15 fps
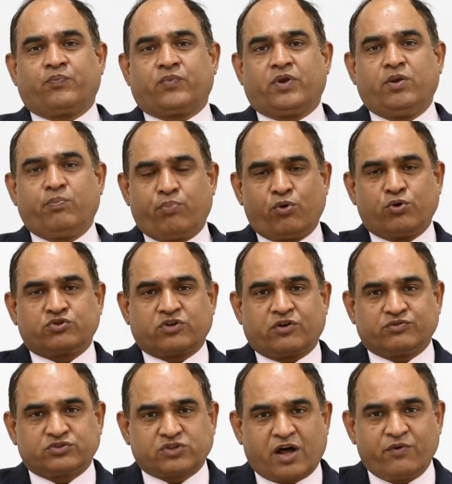reports
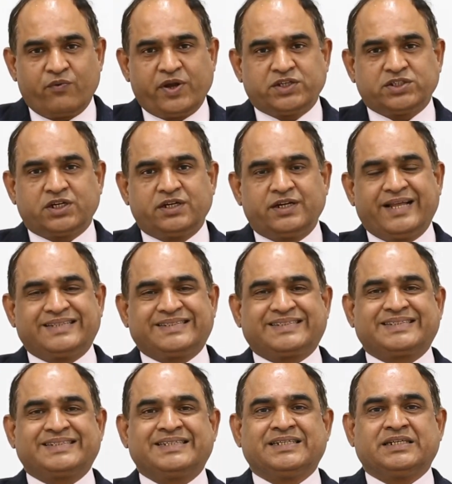of starvation
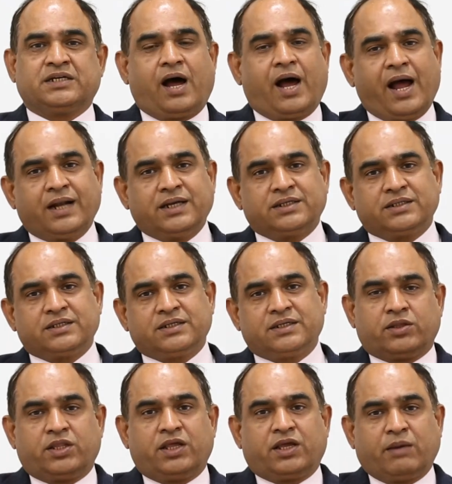deaths, and
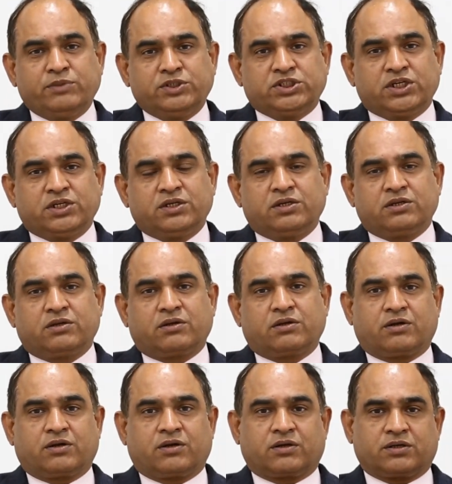the commission
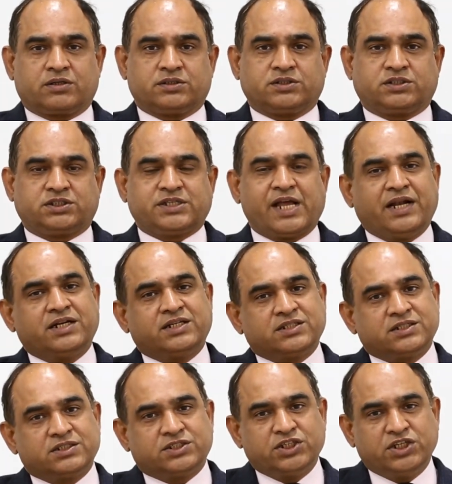sent
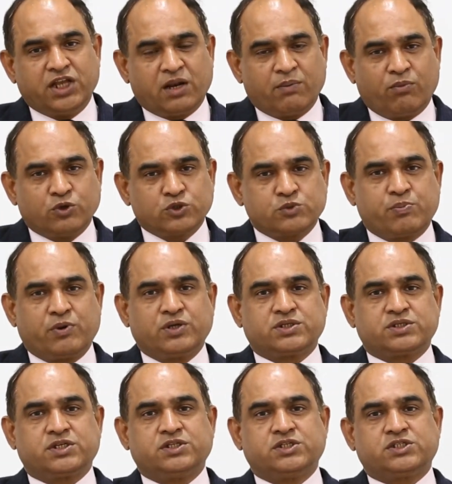senior most
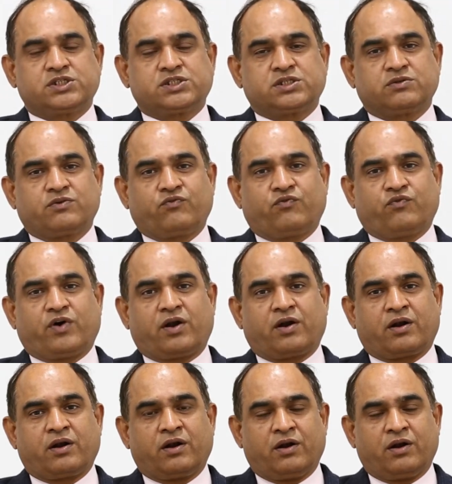persons for